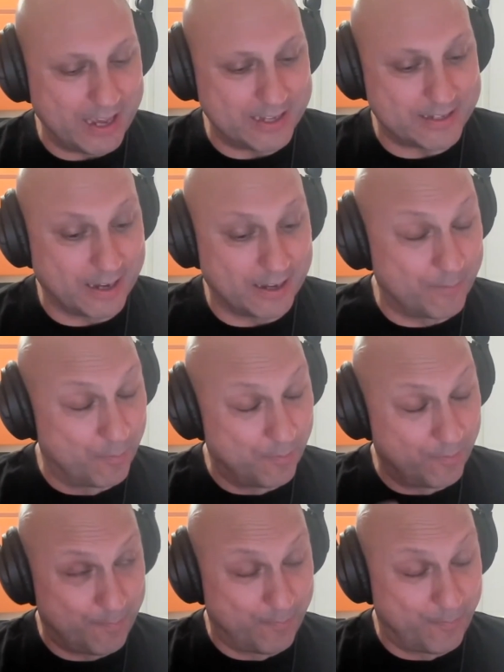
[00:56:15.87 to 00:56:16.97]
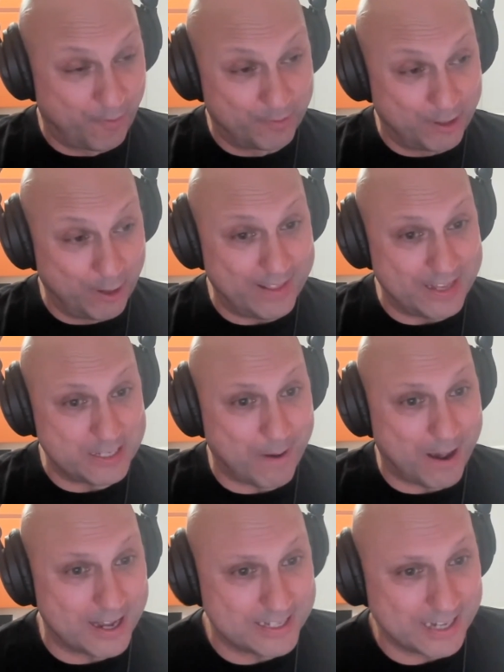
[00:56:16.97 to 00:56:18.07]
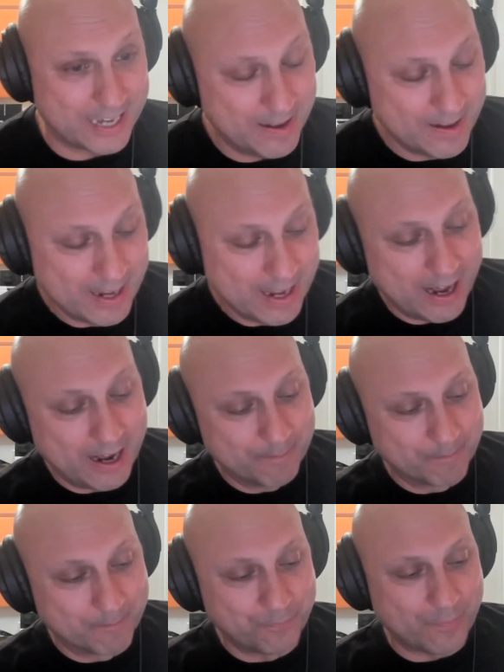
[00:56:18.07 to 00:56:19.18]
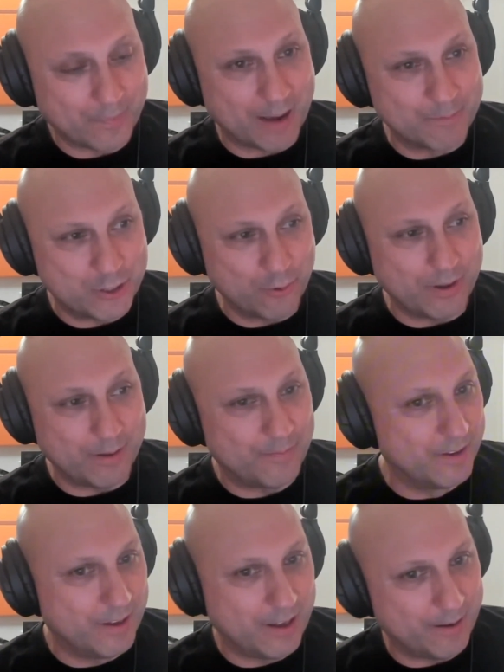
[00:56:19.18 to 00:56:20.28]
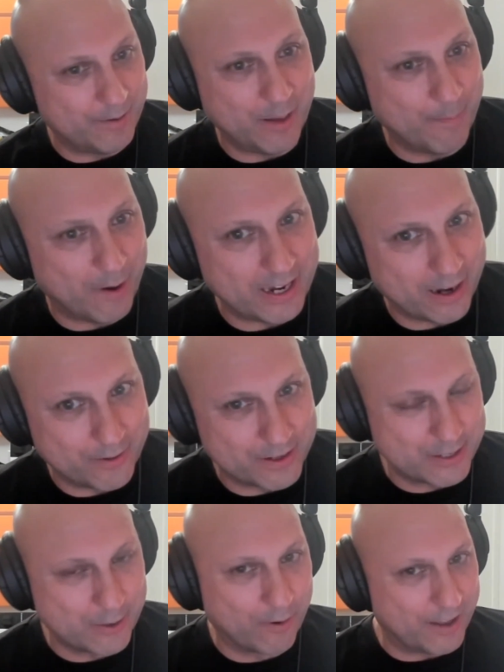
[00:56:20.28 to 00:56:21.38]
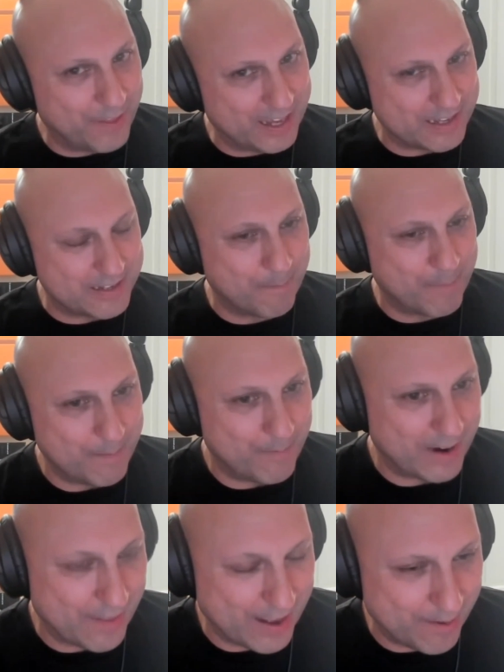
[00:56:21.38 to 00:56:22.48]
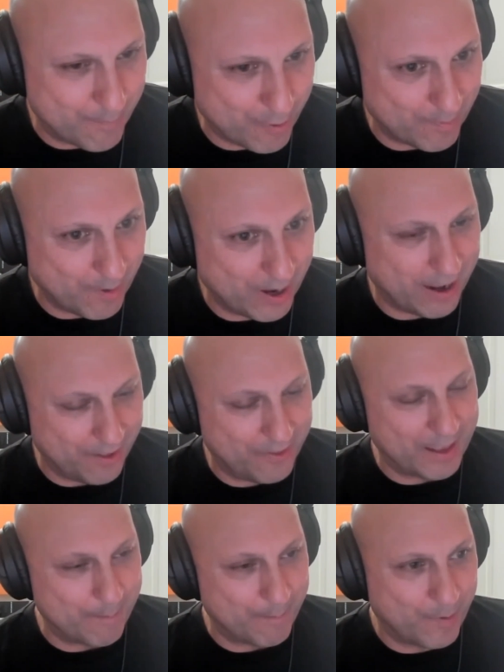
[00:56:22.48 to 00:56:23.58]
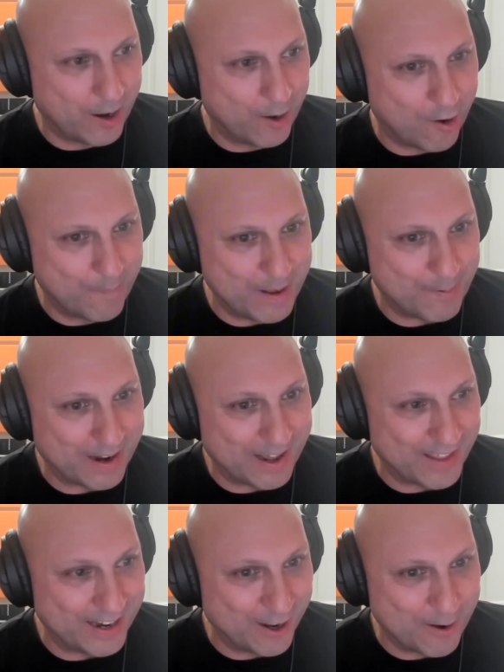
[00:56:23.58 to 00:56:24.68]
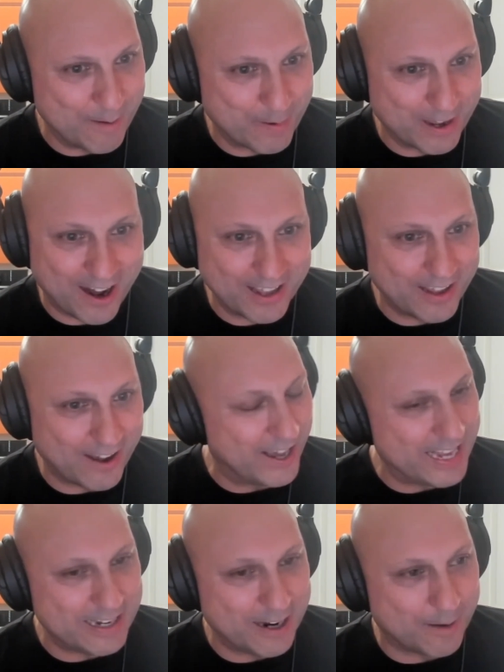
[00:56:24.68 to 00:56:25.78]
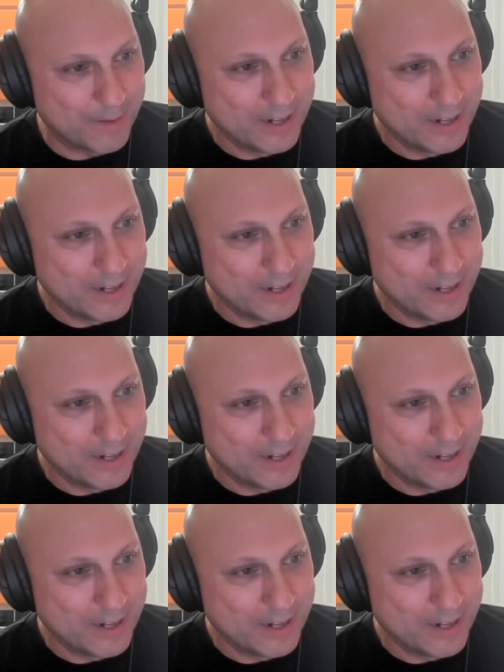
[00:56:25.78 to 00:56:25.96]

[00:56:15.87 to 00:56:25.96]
Is that from doing this party, I'm sure you might know the story. I think some people out there probably I think a lot of people out there know it. But I ended up.